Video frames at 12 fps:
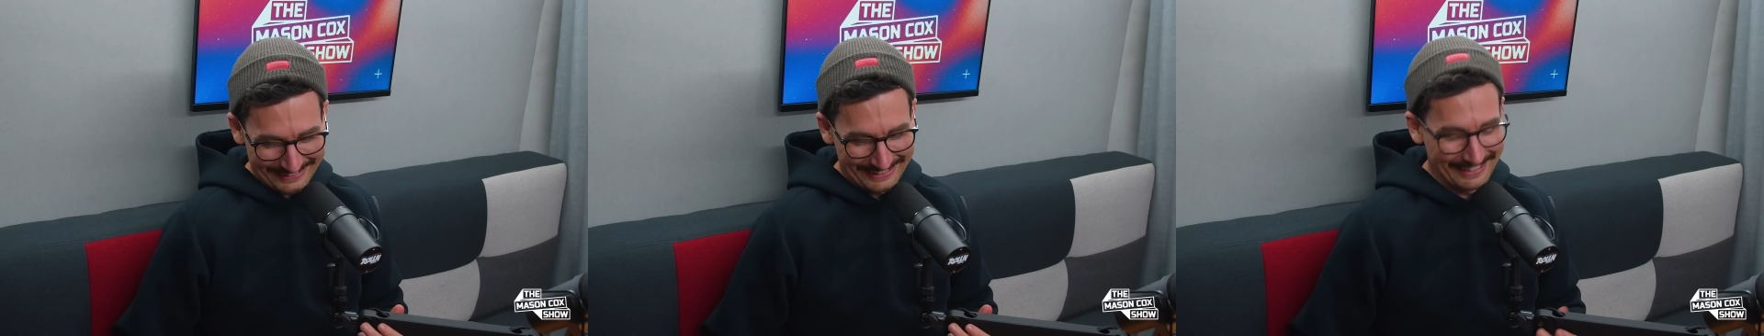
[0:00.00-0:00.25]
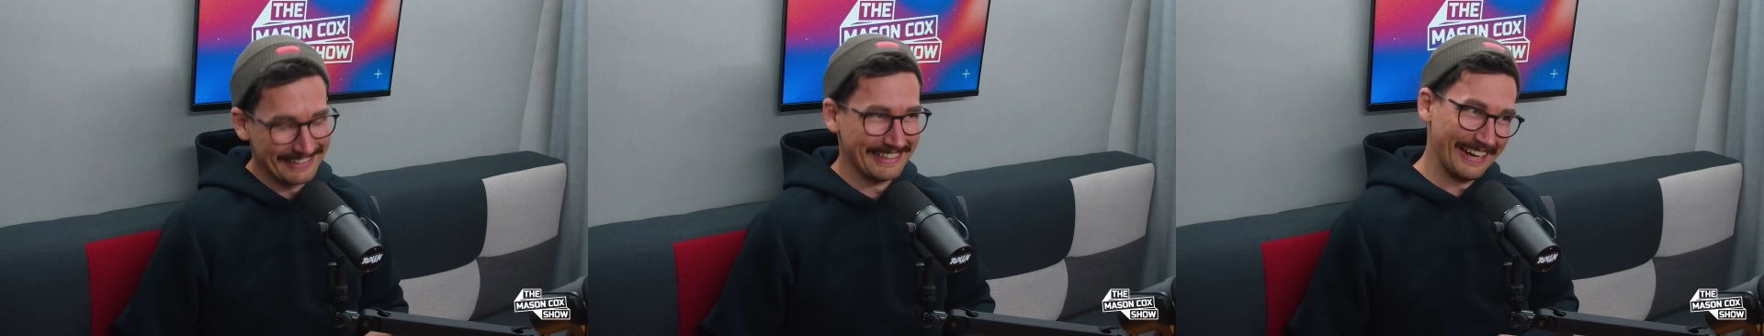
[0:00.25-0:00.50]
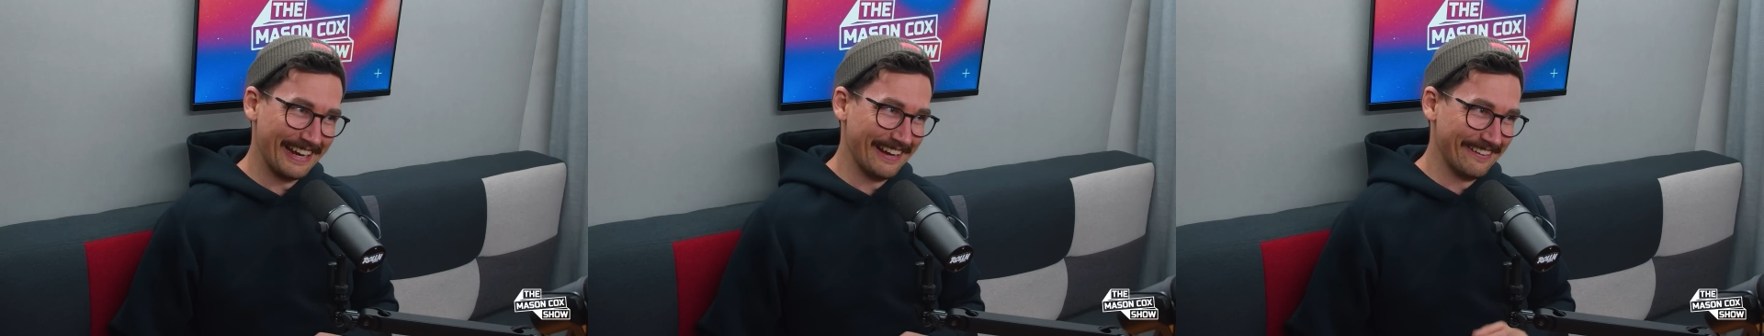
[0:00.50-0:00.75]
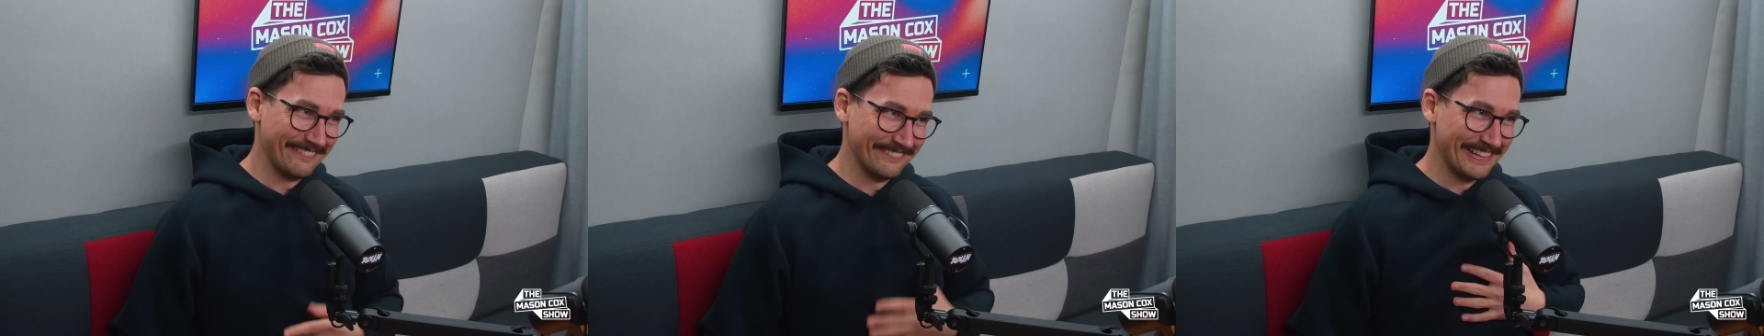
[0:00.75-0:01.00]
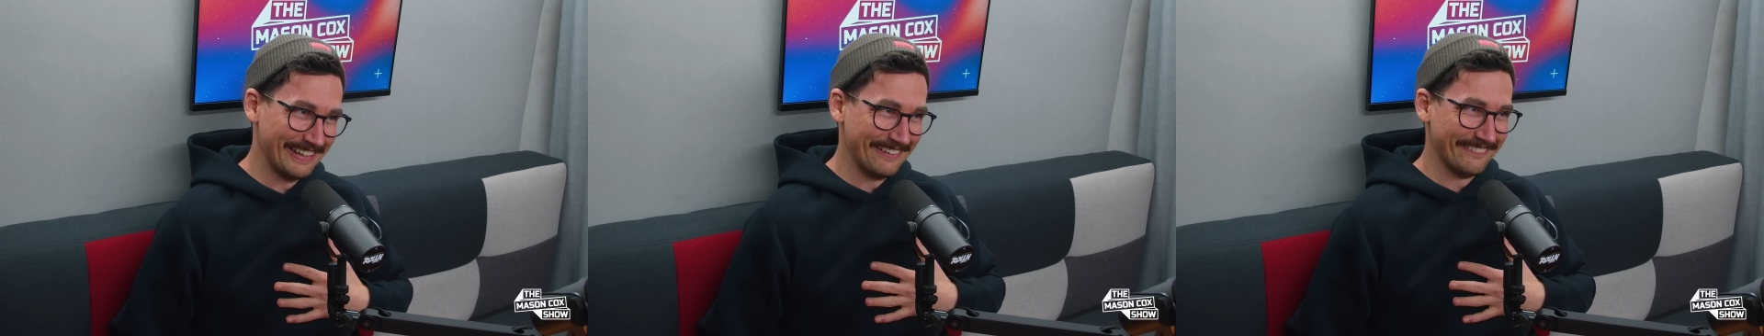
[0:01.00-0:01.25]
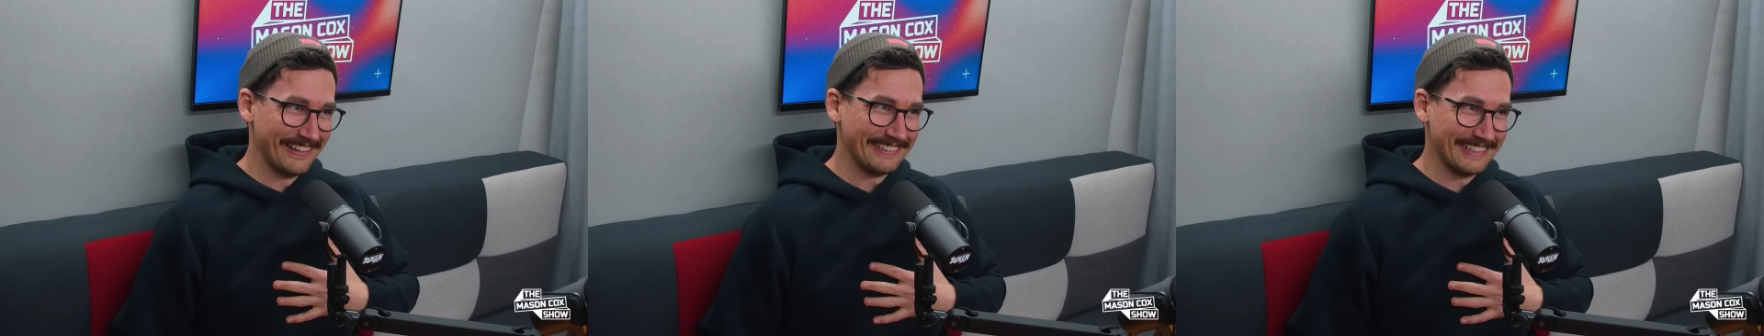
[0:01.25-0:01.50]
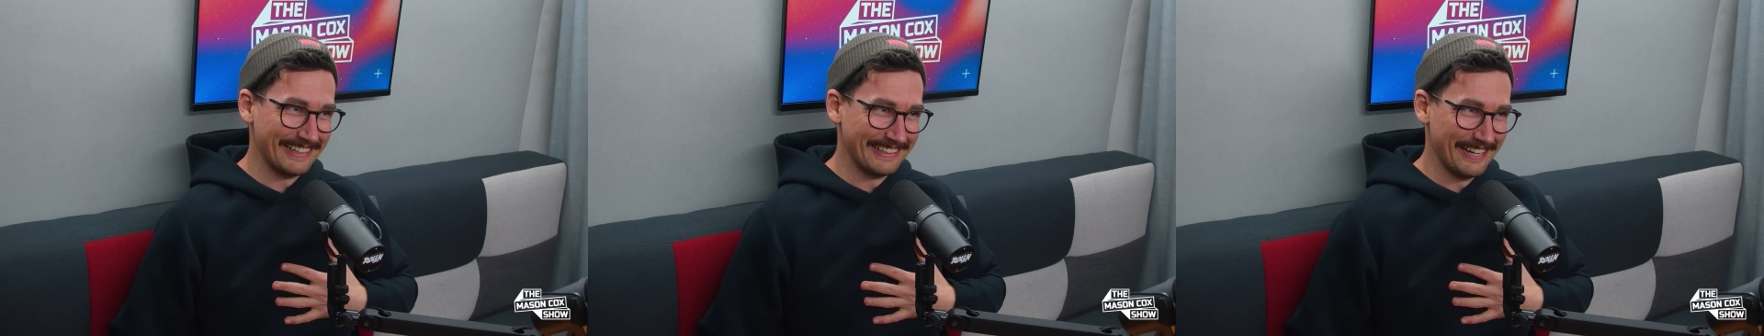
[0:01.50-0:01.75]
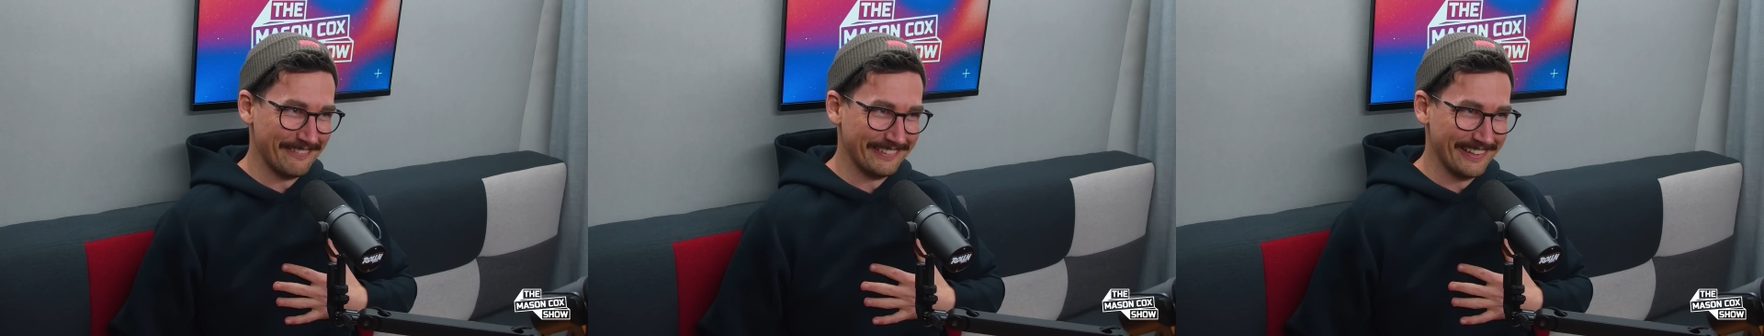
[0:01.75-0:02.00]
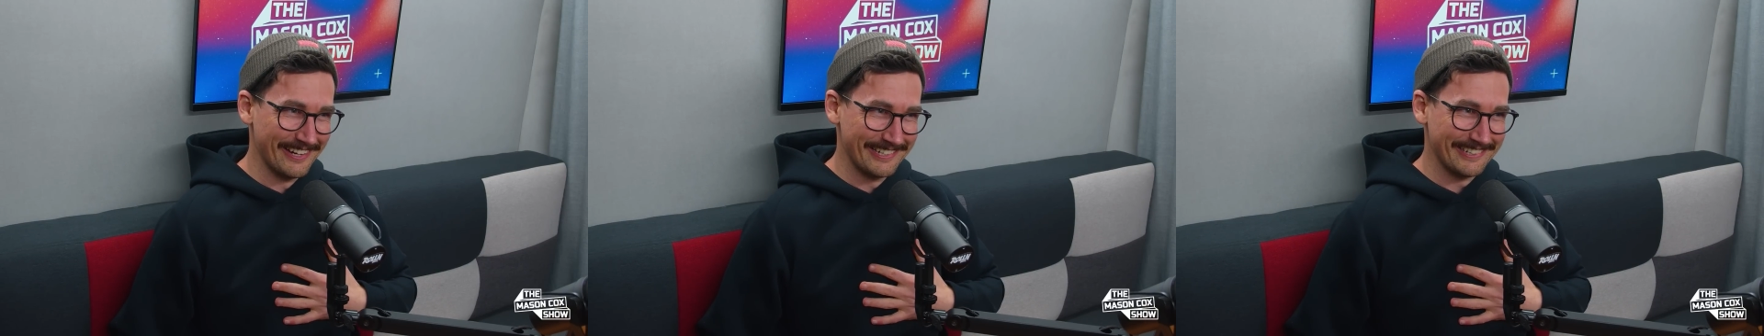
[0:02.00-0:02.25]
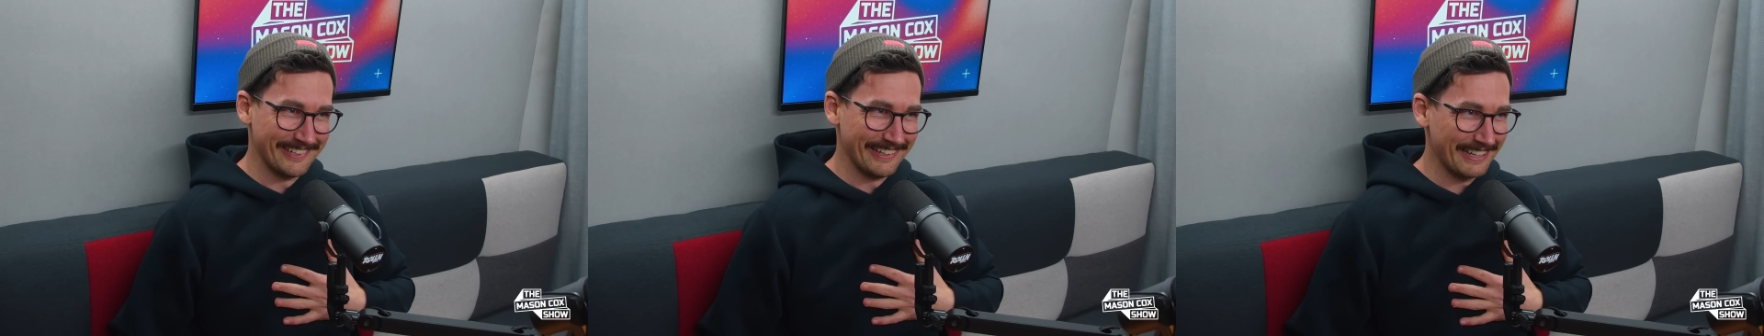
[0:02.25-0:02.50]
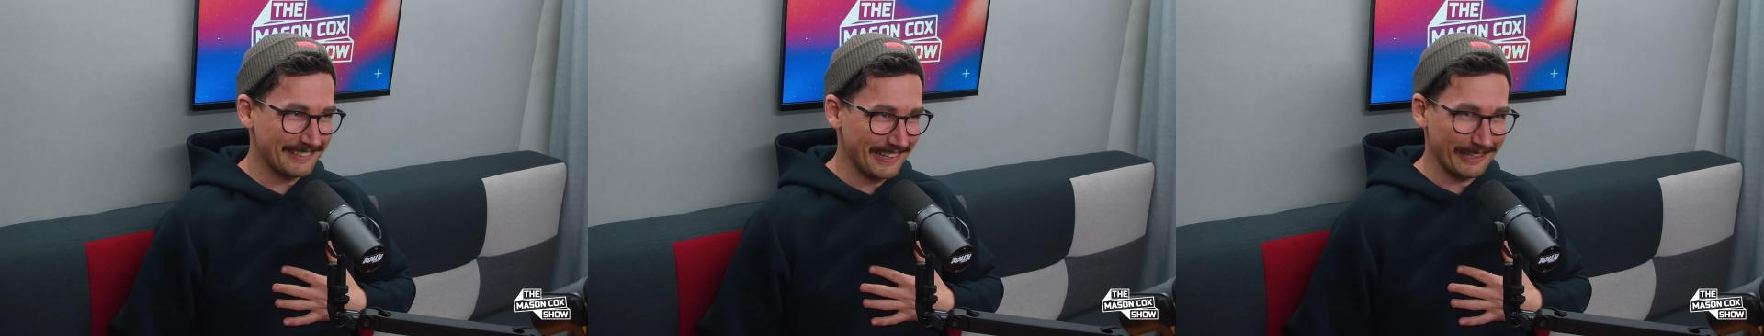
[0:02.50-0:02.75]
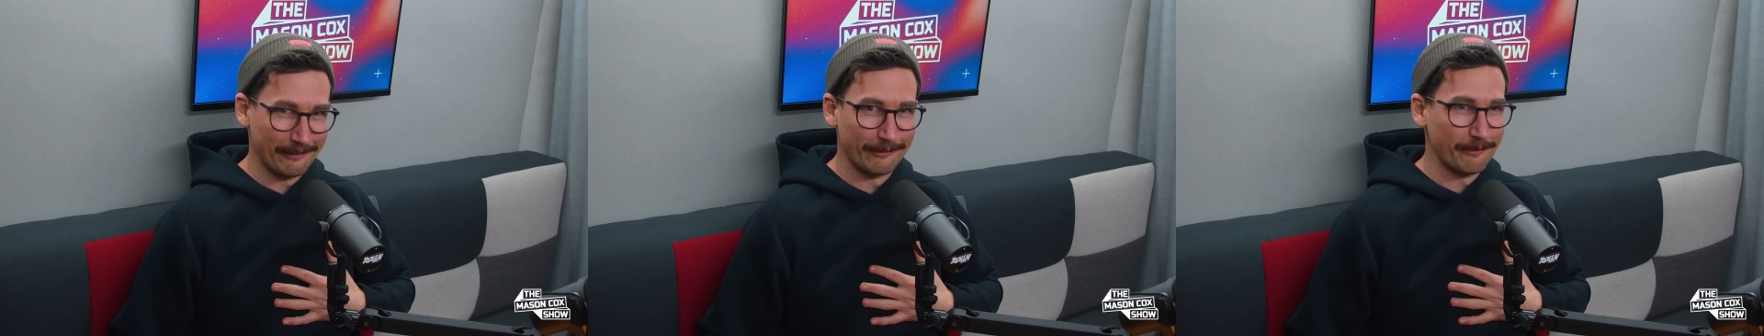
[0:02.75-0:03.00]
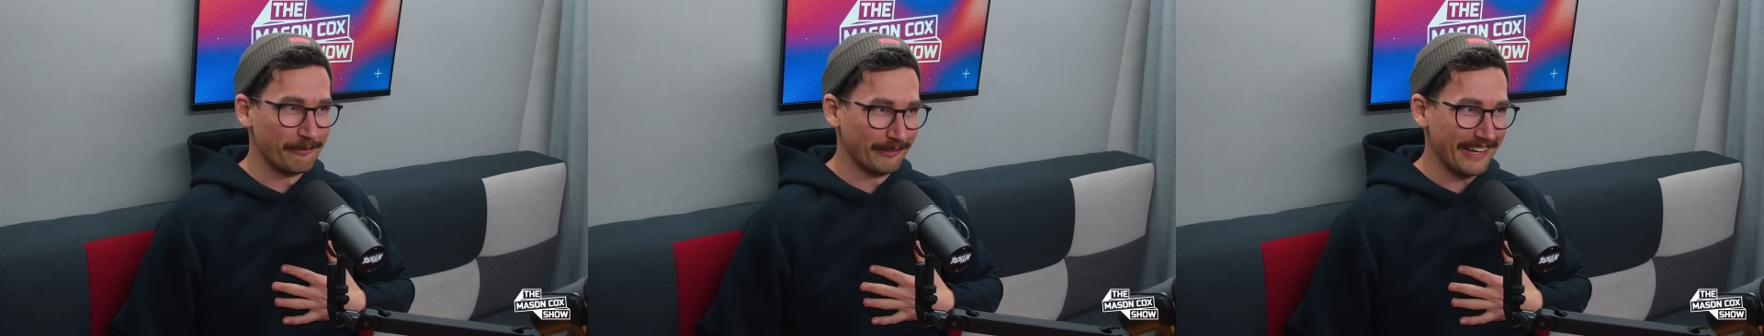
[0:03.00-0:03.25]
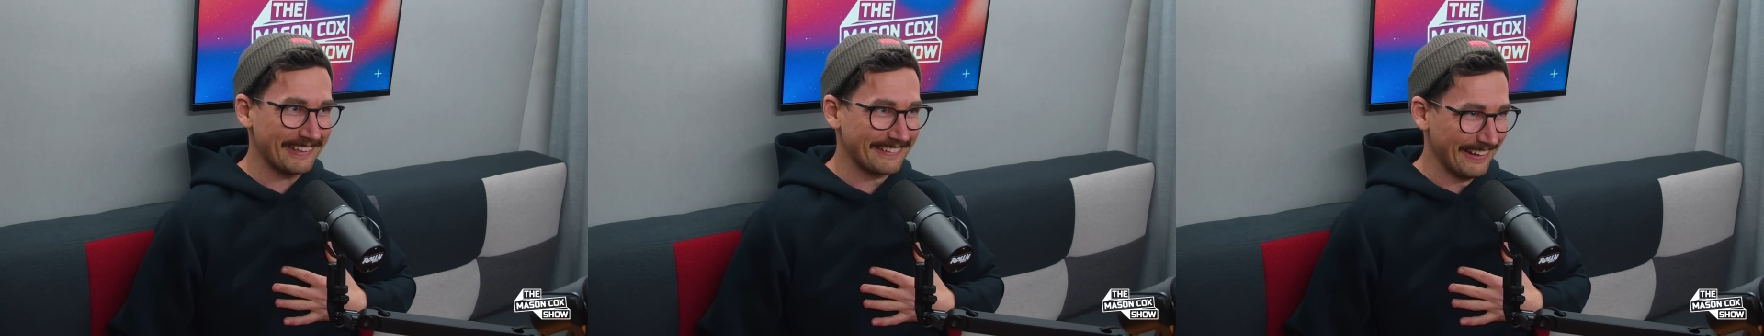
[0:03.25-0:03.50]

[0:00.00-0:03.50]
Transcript: you can, yeah. Man, if I sat down with no shirt, that's like a reflector.